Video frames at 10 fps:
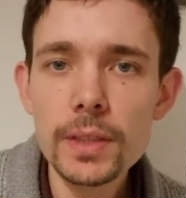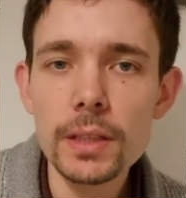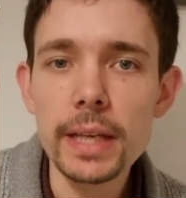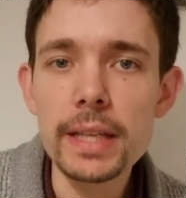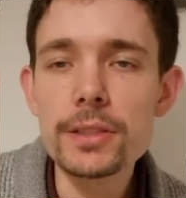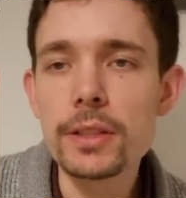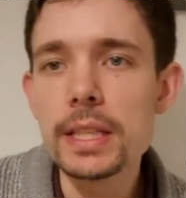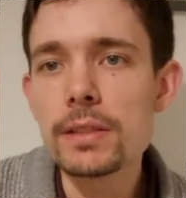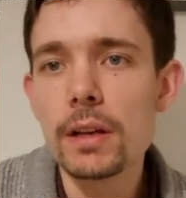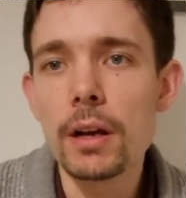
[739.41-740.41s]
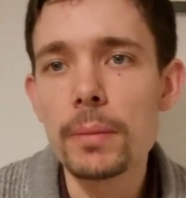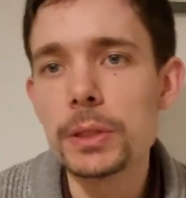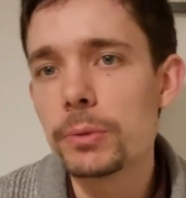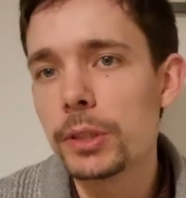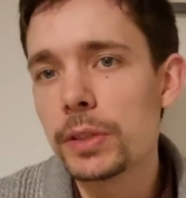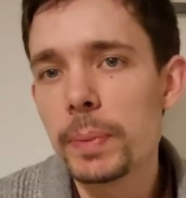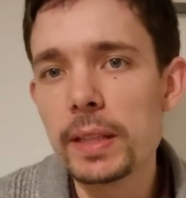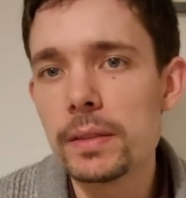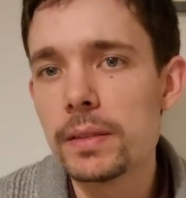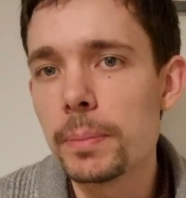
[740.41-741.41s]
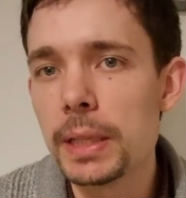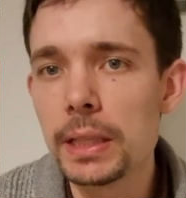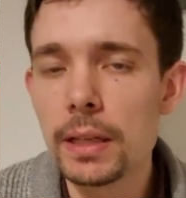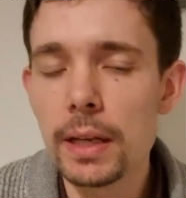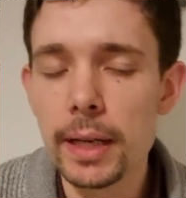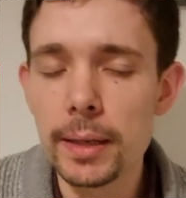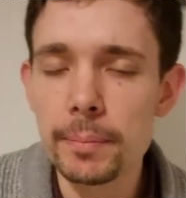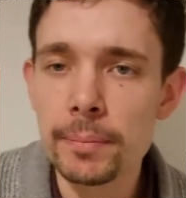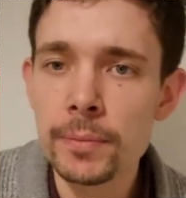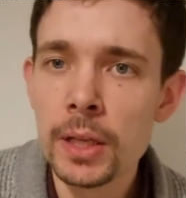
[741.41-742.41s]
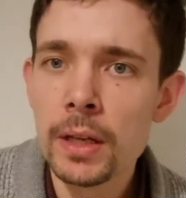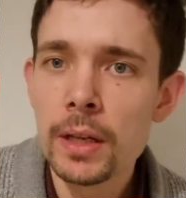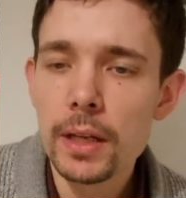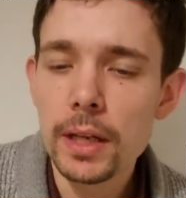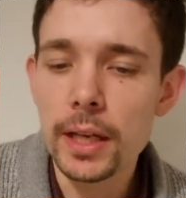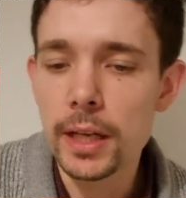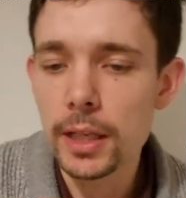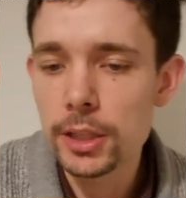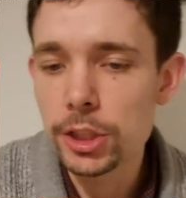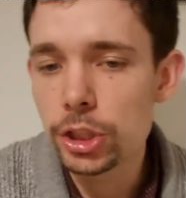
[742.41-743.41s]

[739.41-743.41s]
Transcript: Okay, so these armours were expected to be um, uh,